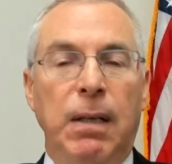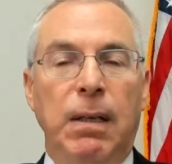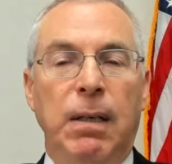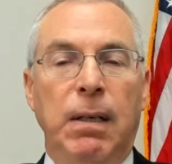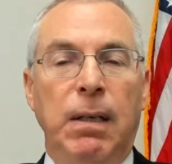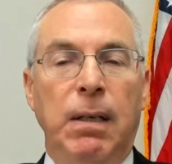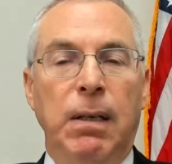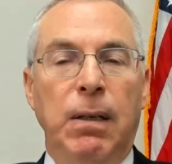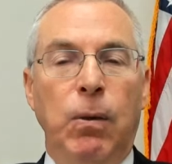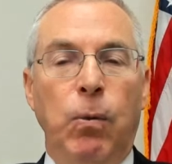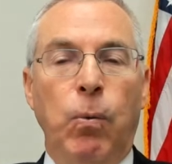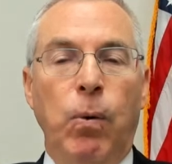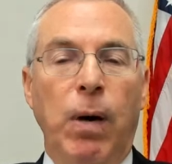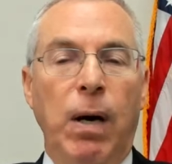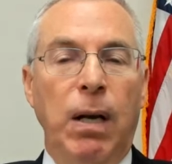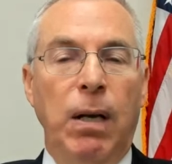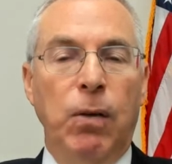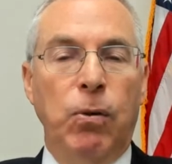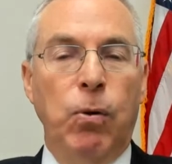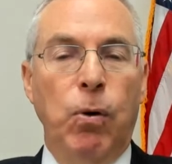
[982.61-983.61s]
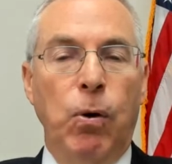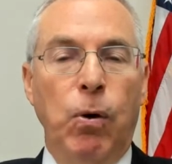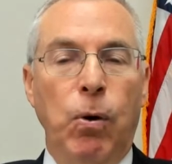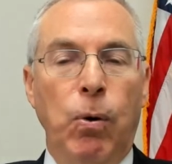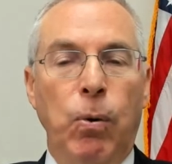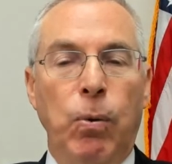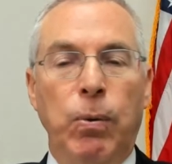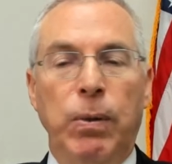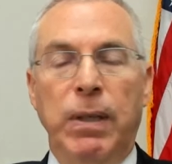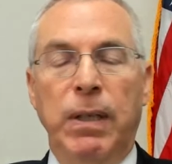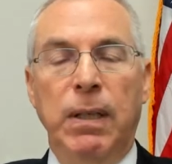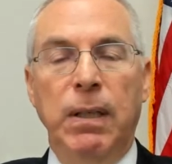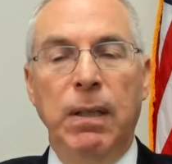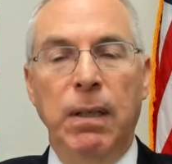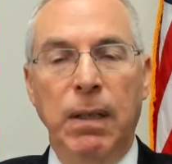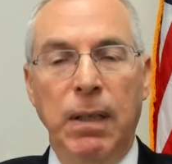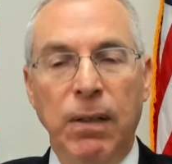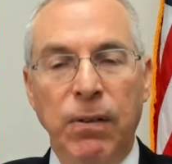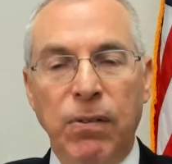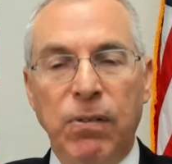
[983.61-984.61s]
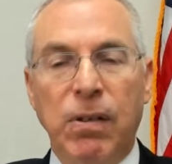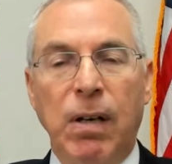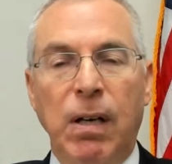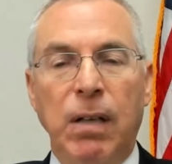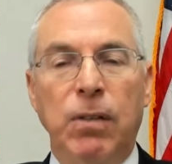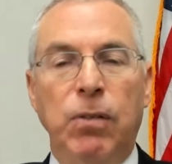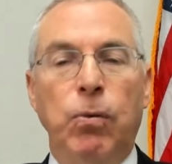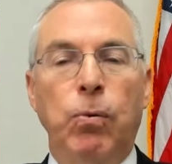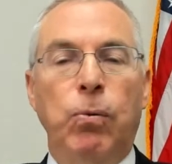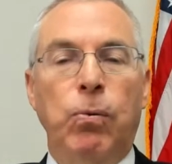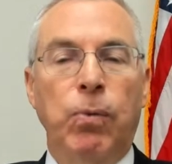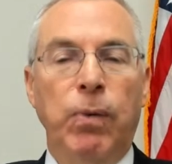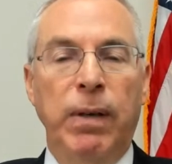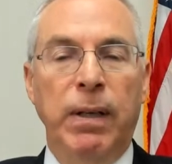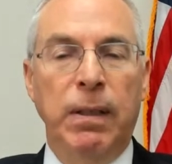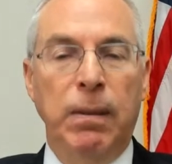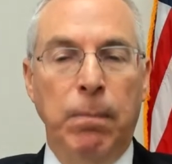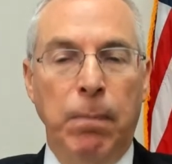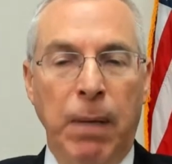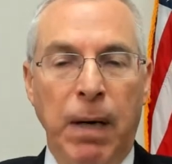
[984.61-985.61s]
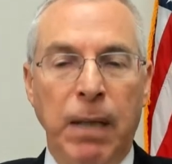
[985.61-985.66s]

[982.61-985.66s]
a while ago inside Ukraine,